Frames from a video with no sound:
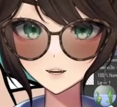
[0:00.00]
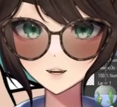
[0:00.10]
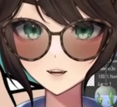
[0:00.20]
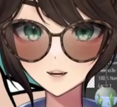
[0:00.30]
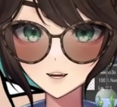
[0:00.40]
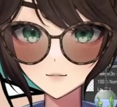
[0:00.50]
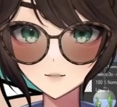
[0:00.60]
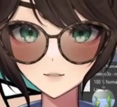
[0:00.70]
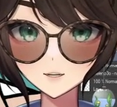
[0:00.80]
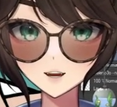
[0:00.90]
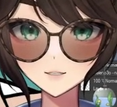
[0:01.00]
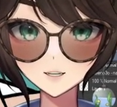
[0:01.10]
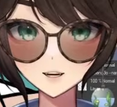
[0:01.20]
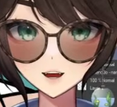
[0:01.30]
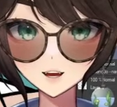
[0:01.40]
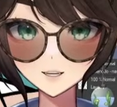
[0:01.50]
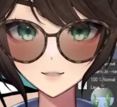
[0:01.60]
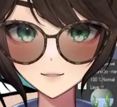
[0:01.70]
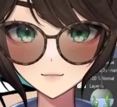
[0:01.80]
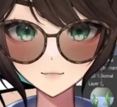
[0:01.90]
That would protect the lines,
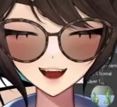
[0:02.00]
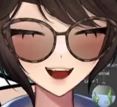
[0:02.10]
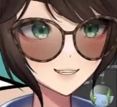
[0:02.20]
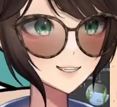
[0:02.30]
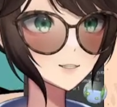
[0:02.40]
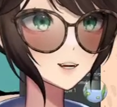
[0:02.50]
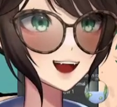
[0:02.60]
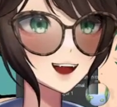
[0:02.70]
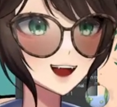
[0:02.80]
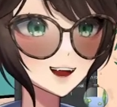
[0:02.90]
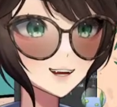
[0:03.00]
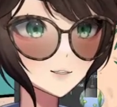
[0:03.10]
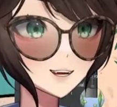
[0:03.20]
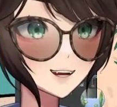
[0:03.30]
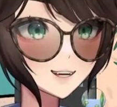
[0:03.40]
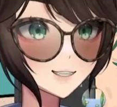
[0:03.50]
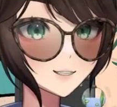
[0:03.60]
but then it looks kind of awkward, huh?